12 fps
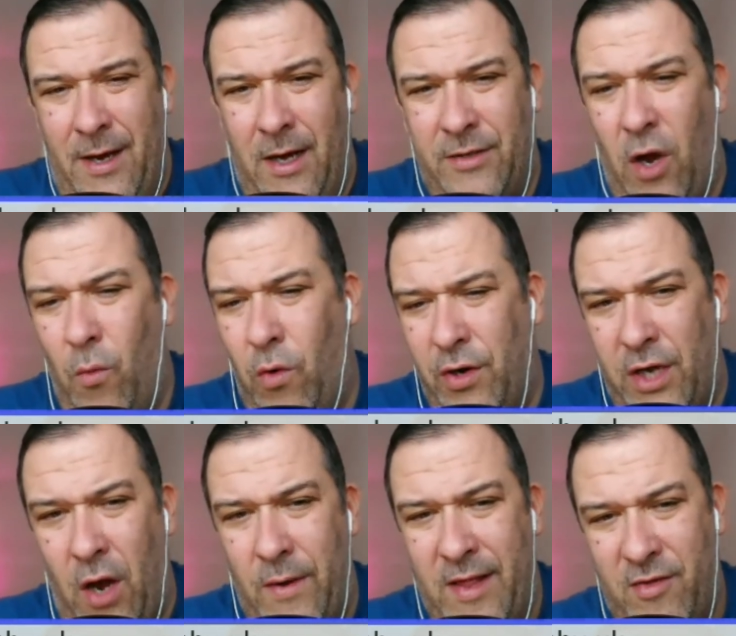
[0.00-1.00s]
I don't want to
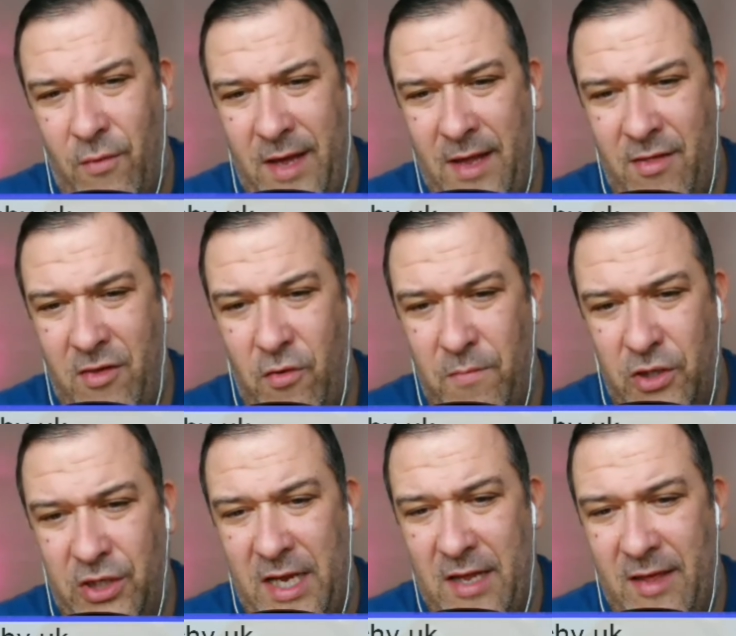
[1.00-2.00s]
go into it in too
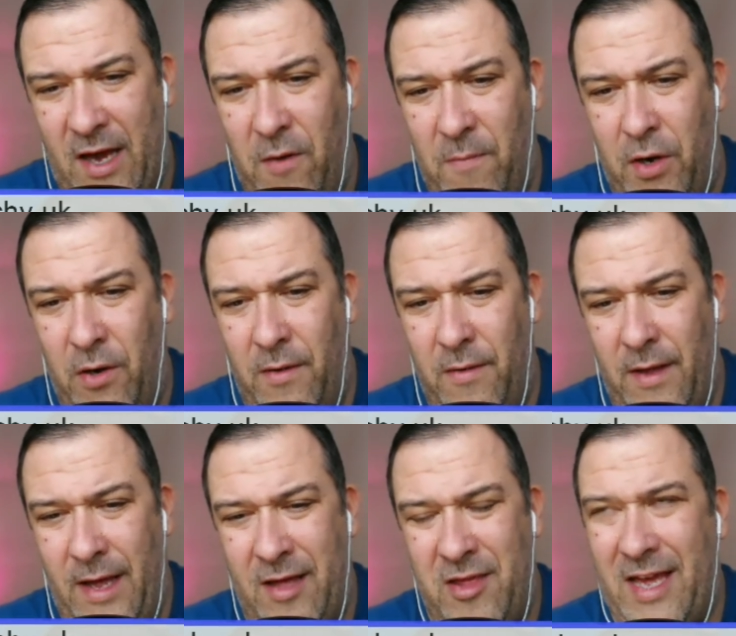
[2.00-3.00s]
much detail, but
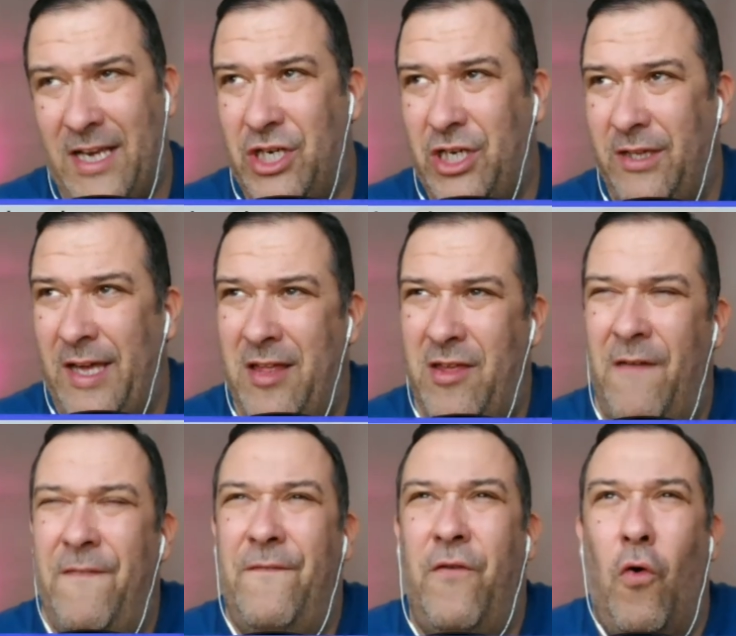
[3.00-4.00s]
essentially it's a
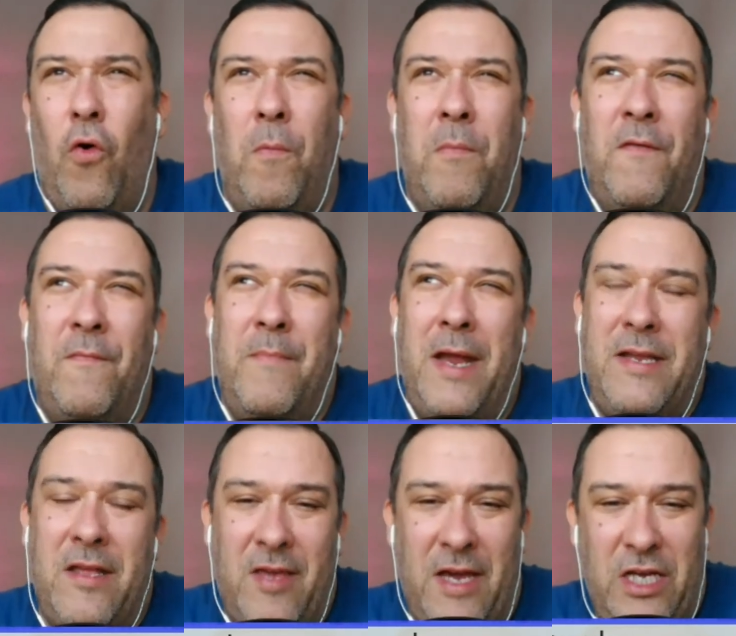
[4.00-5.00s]
form of
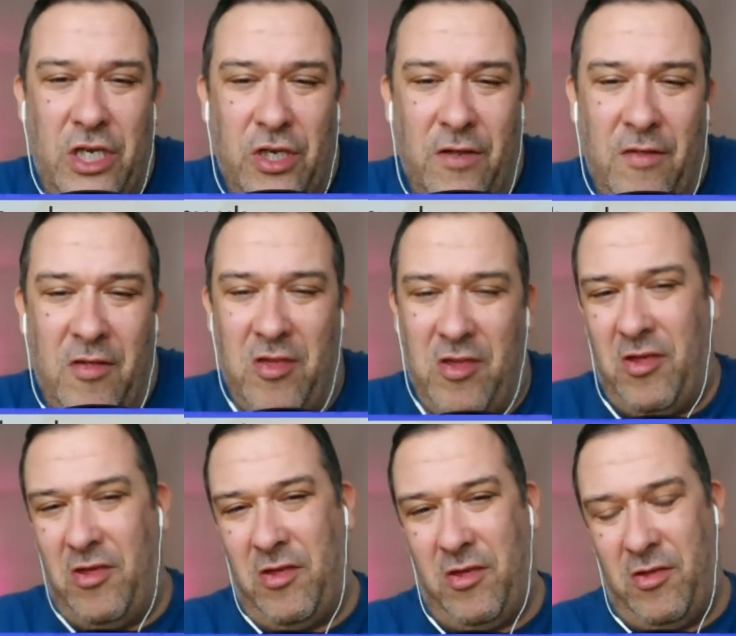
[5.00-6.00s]
meditation
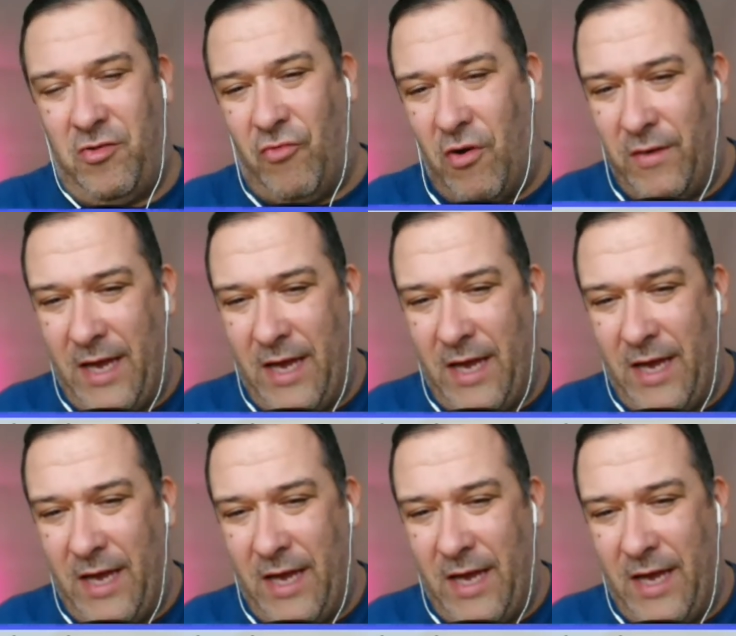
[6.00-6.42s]
stroke